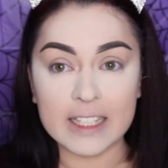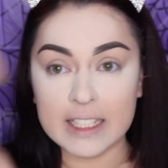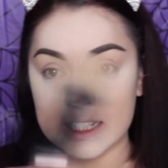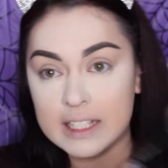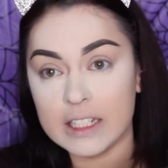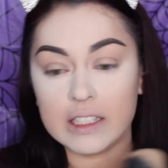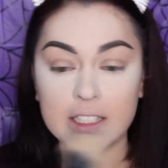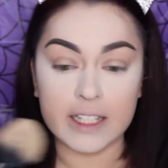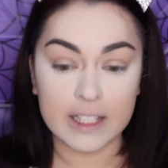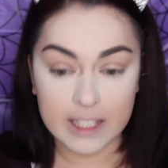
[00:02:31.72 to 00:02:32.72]
to dust all
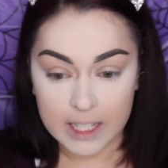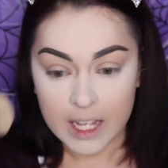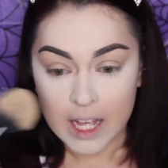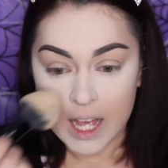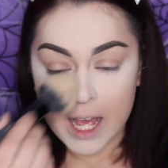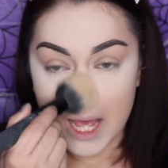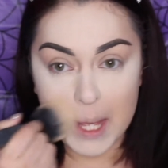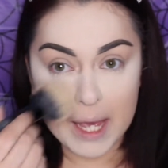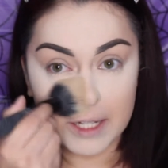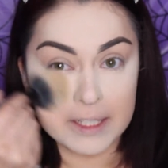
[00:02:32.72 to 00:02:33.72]
this
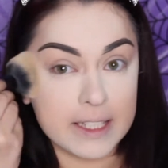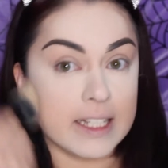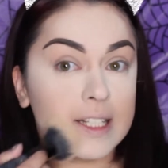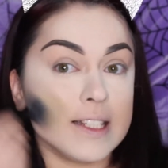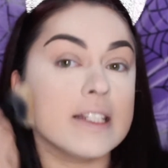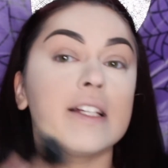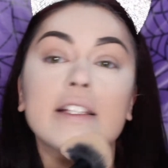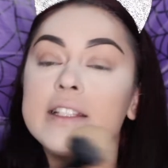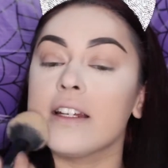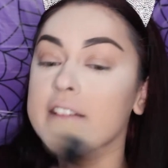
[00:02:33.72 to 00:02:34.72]
excess
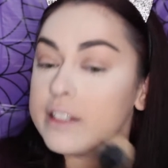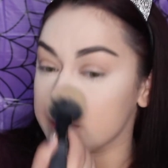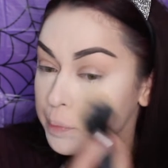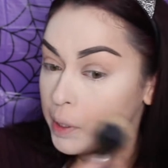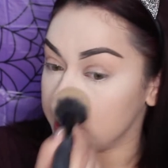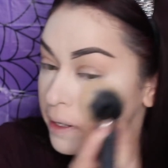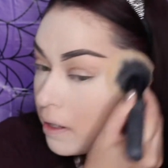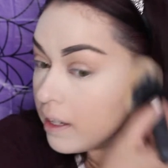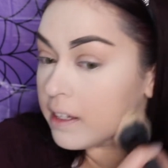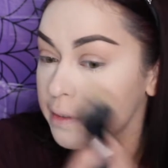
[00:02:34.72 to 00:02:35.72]
setting spray
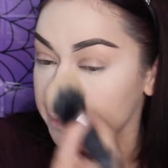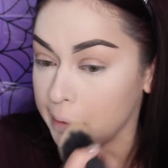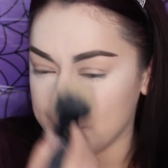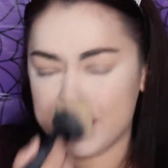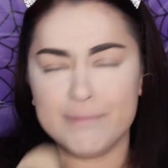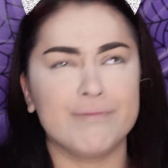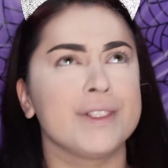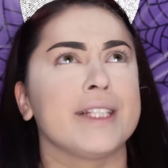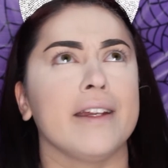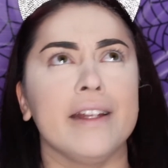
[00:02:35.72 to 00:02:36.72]
off. I mean,
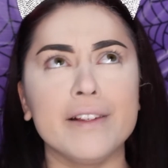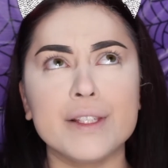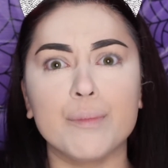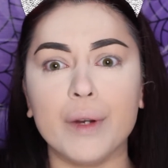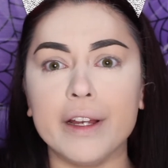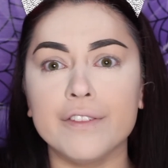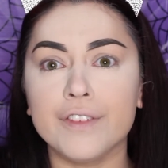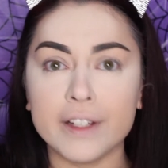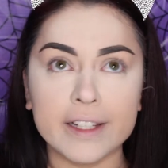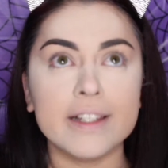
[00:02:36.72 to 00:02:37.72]
setting spray,
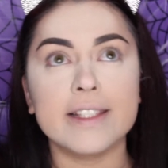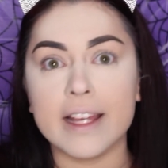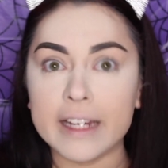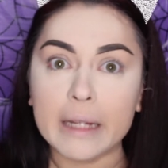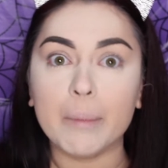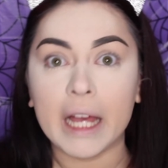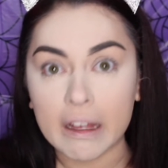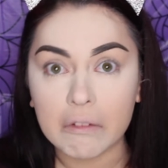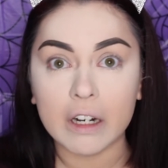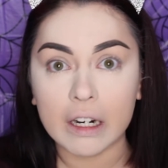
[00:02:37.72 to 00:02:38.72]
fucking setting
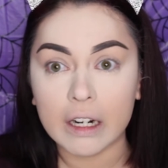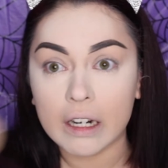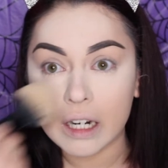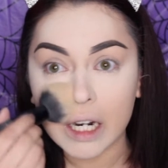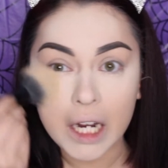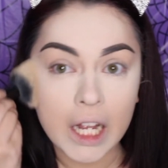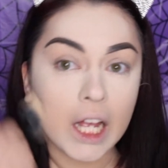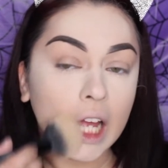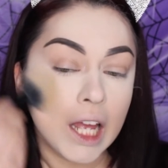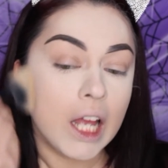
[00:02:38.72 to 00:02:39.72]
powder.
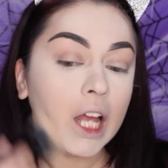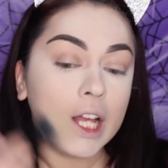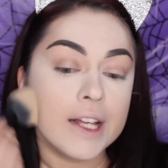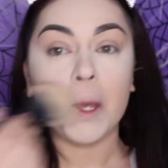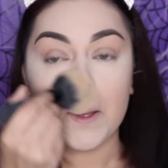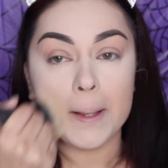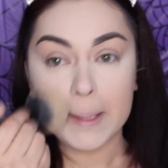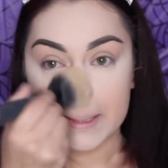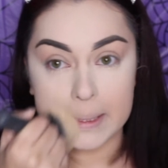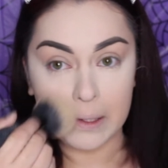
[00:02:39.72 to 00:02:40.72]

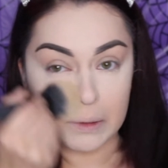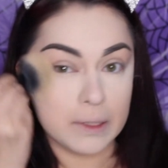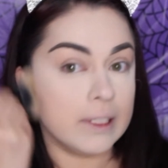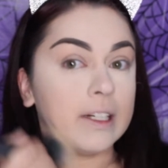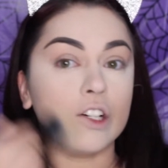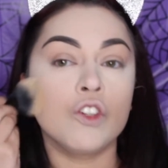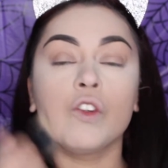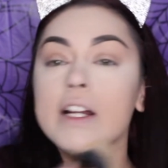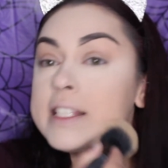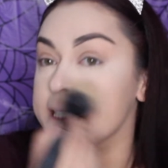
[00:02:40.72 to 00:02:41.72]
So I don't look like a
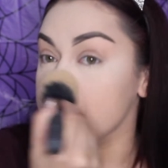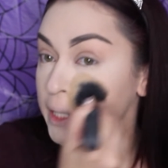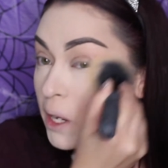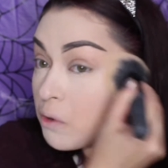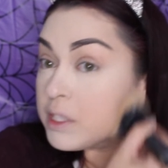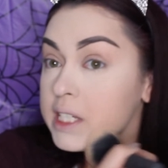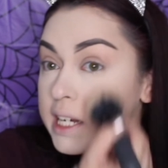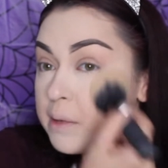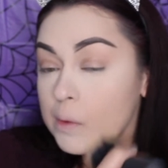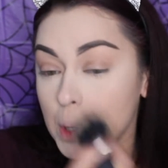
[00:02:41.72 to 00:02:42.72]
crusty ghost
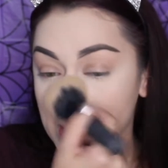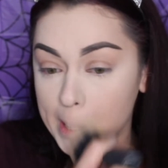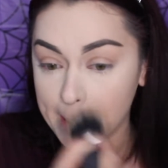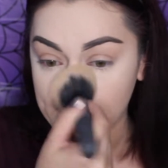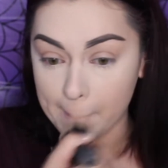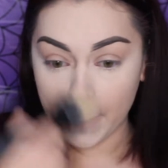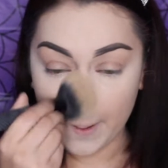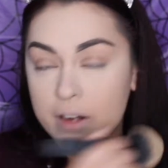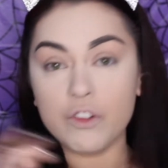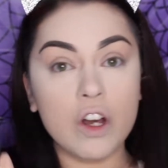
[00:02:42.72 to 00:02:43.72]
anymore.
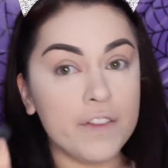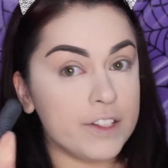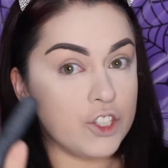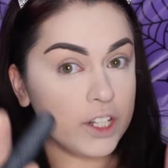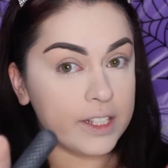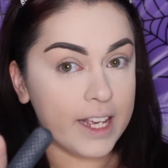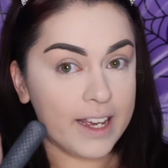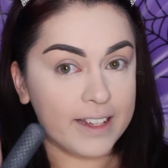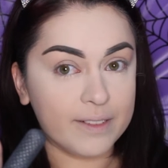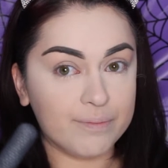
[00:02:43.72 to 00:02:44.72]
I don't know if it's just
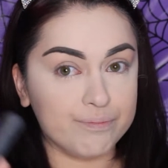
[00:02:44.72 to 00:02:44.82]
like